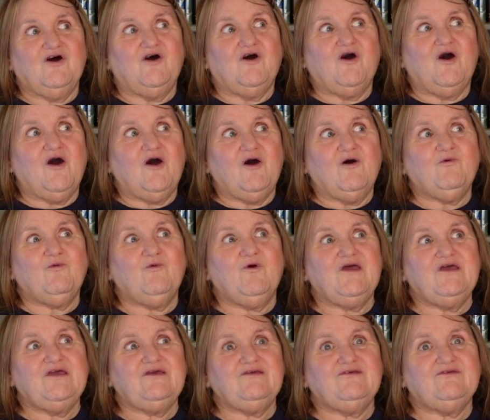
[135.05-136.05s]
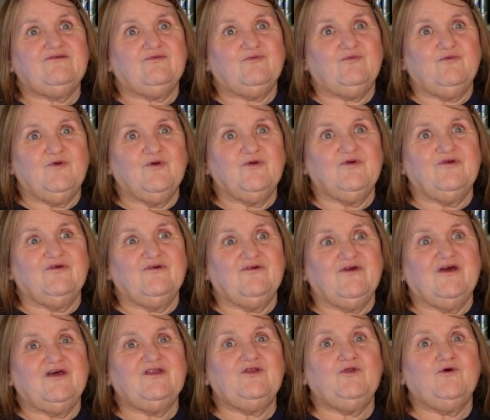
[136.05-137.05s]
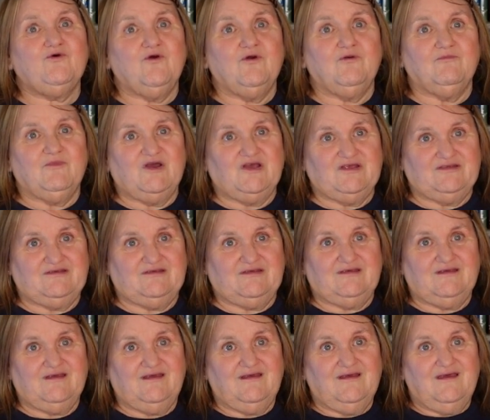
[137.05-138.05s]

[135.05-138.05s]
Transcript: the hallways were enormous.